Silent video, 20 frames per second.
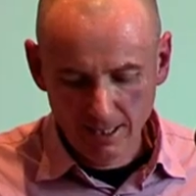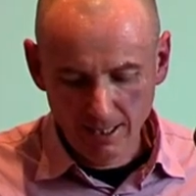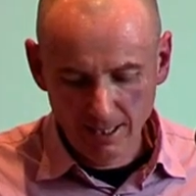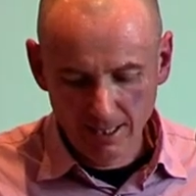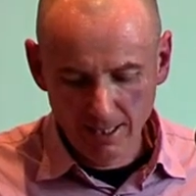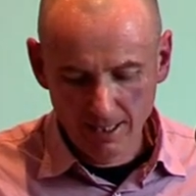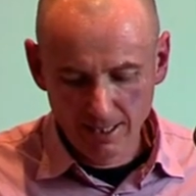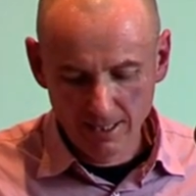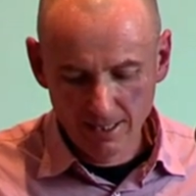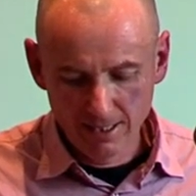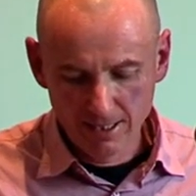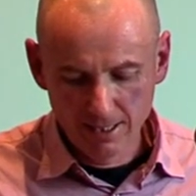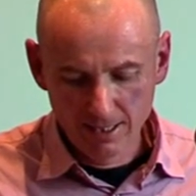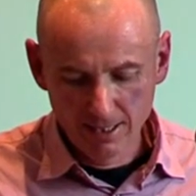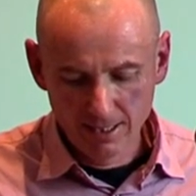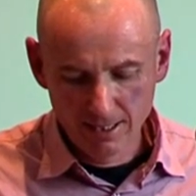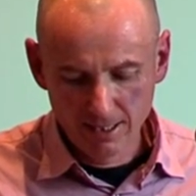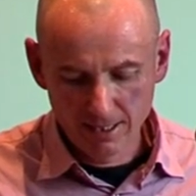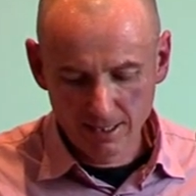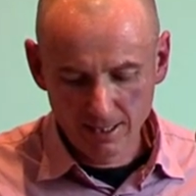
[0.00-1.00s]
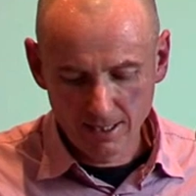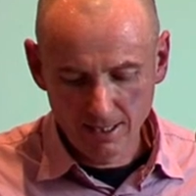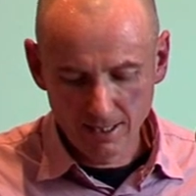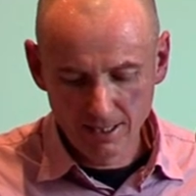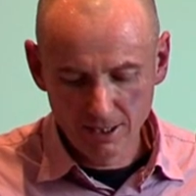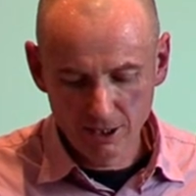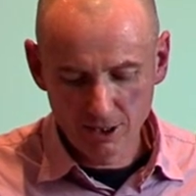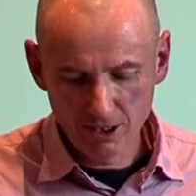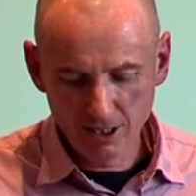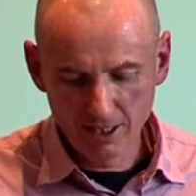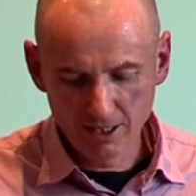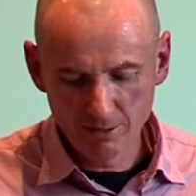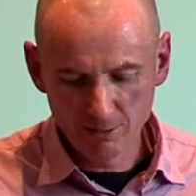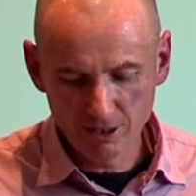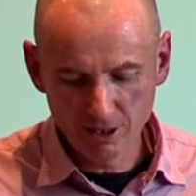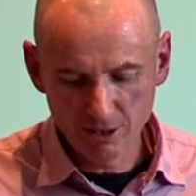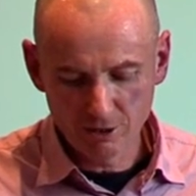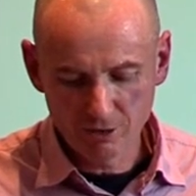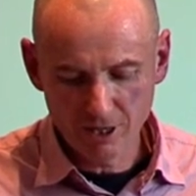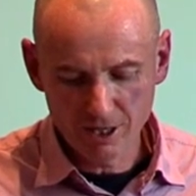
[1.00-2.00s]
And initially it
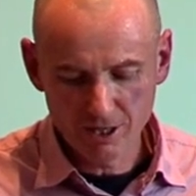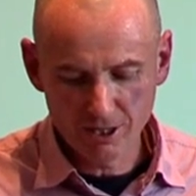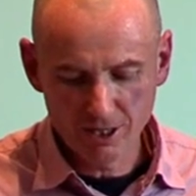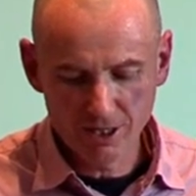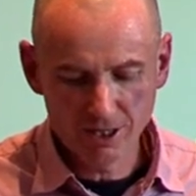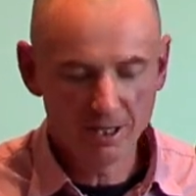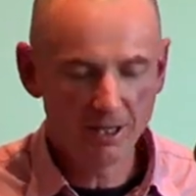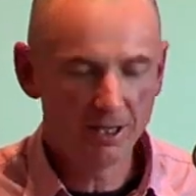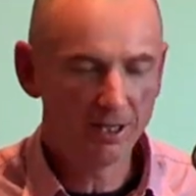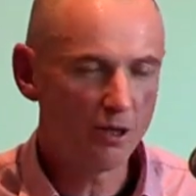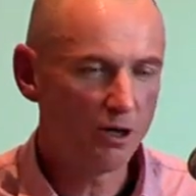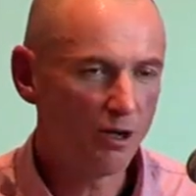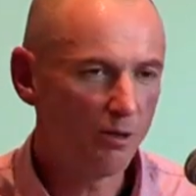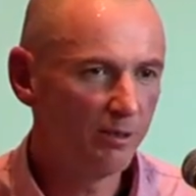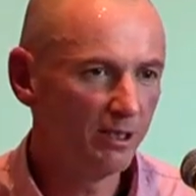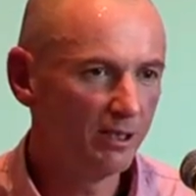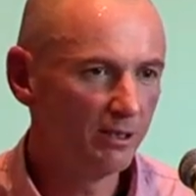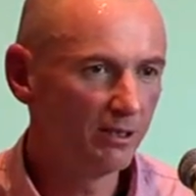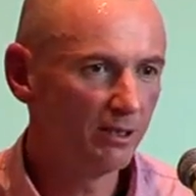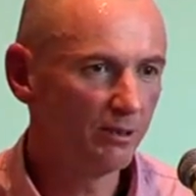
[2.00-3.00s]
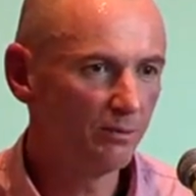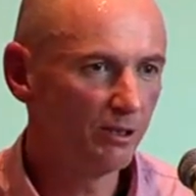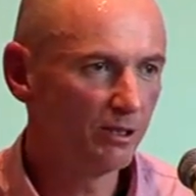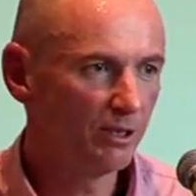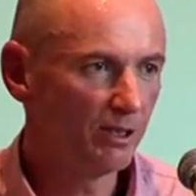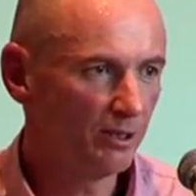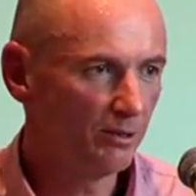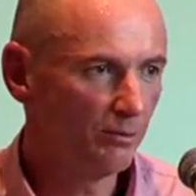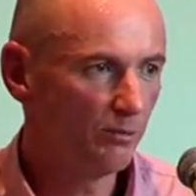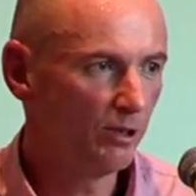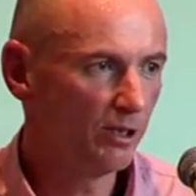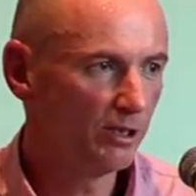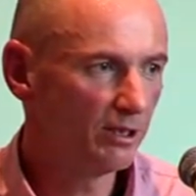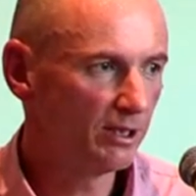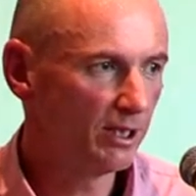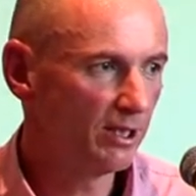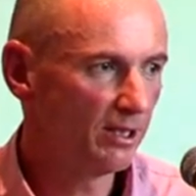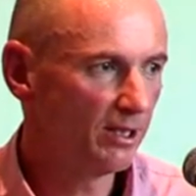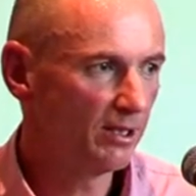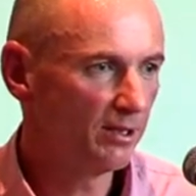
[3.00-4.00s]
was a tragedy of the commons. It was
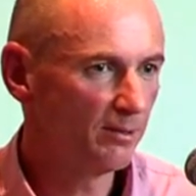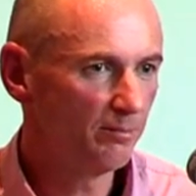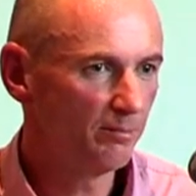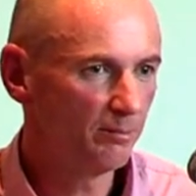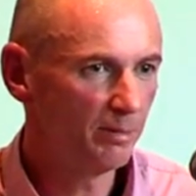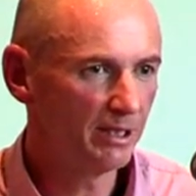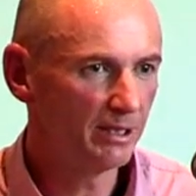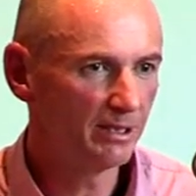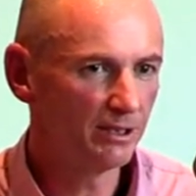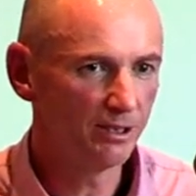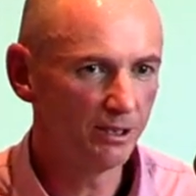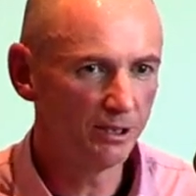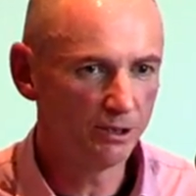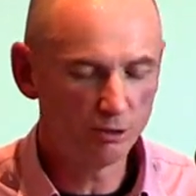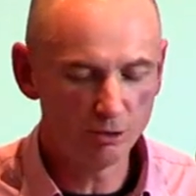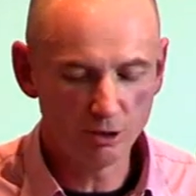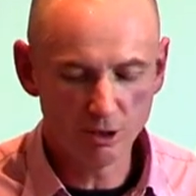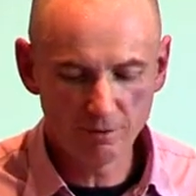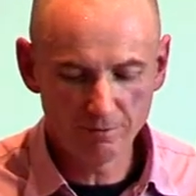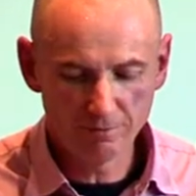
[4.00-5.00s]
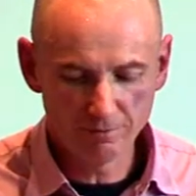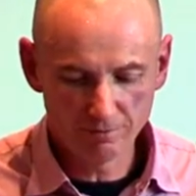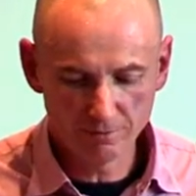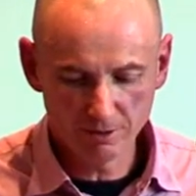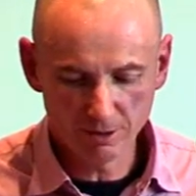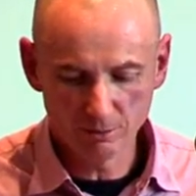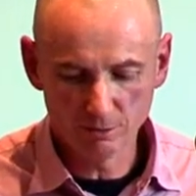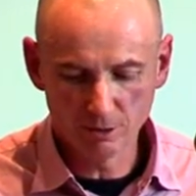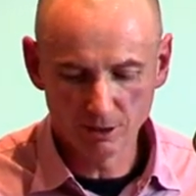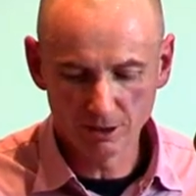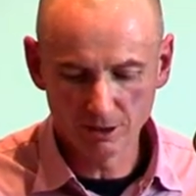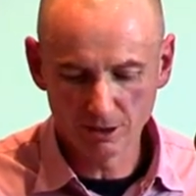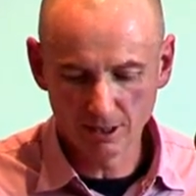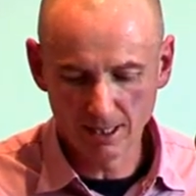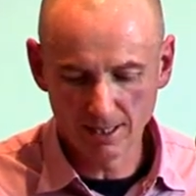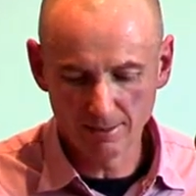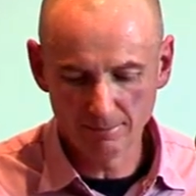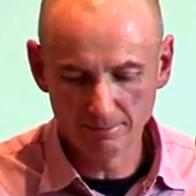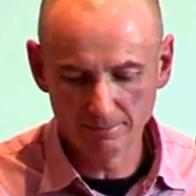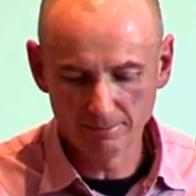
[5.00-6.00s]
pigs in a trough. It was
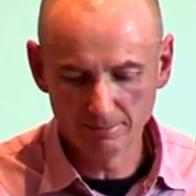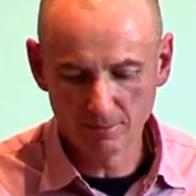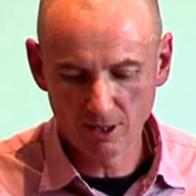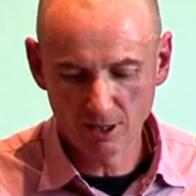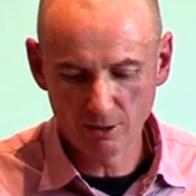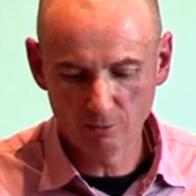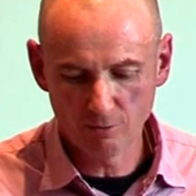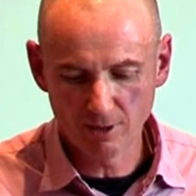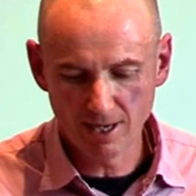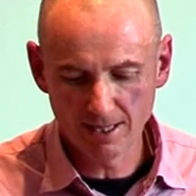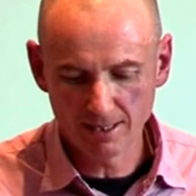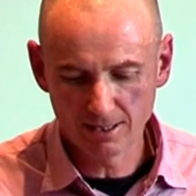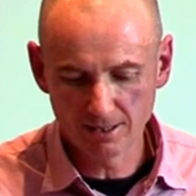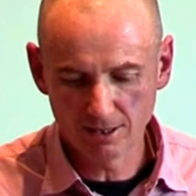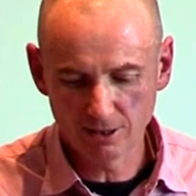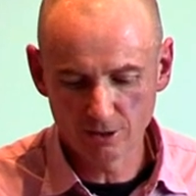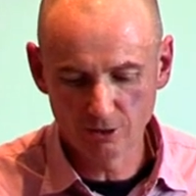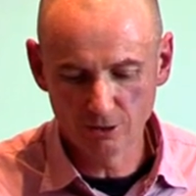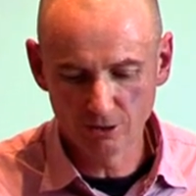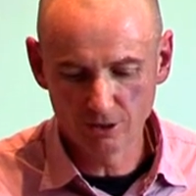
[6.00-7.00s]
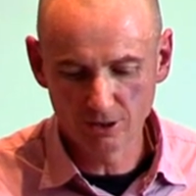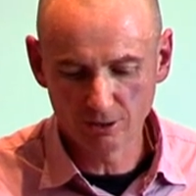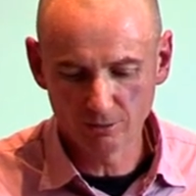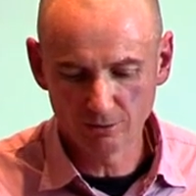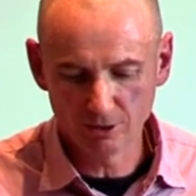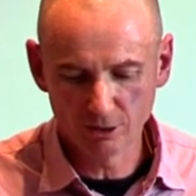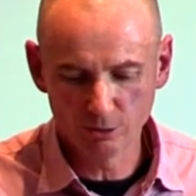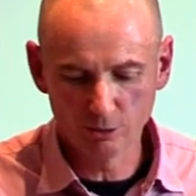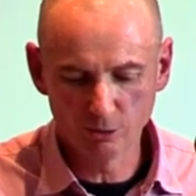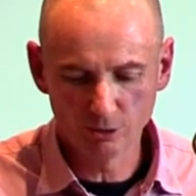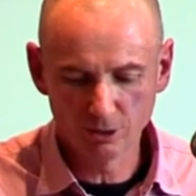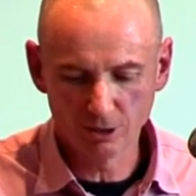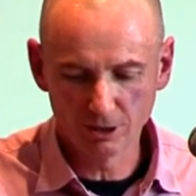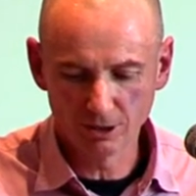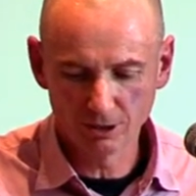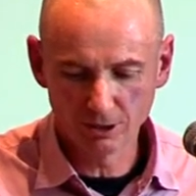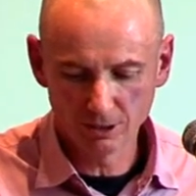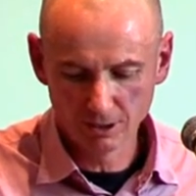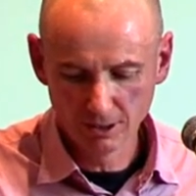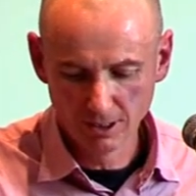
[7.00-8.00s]
a race to use the
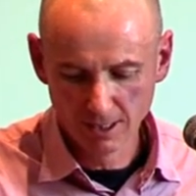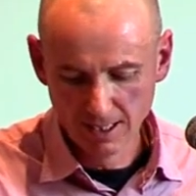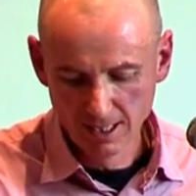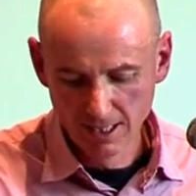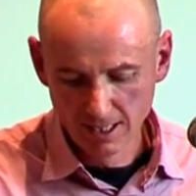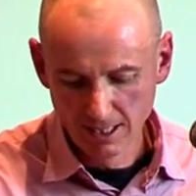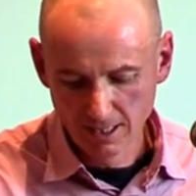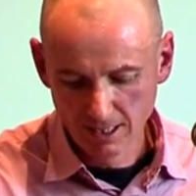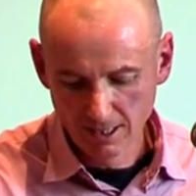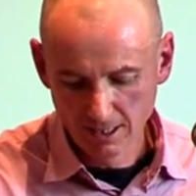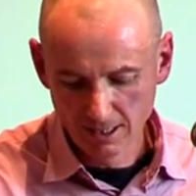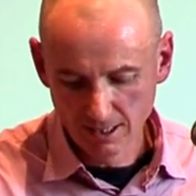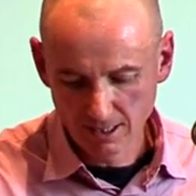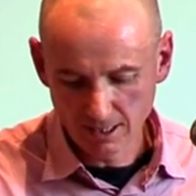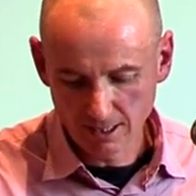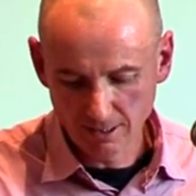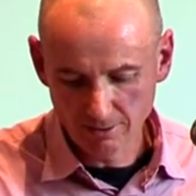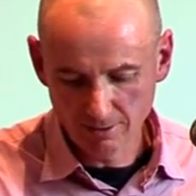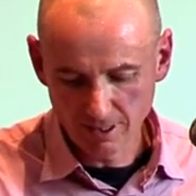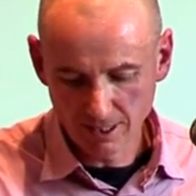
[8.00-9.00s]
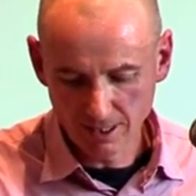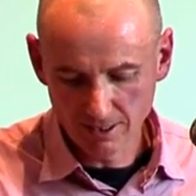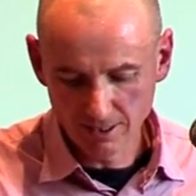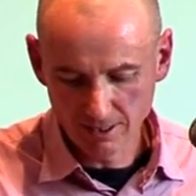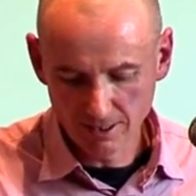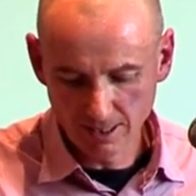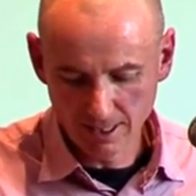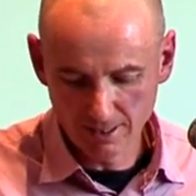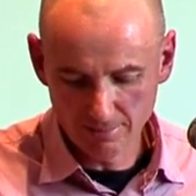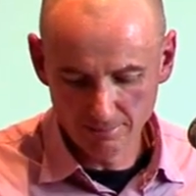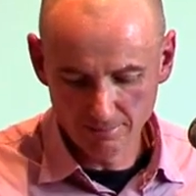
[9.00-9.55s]
resources. Around,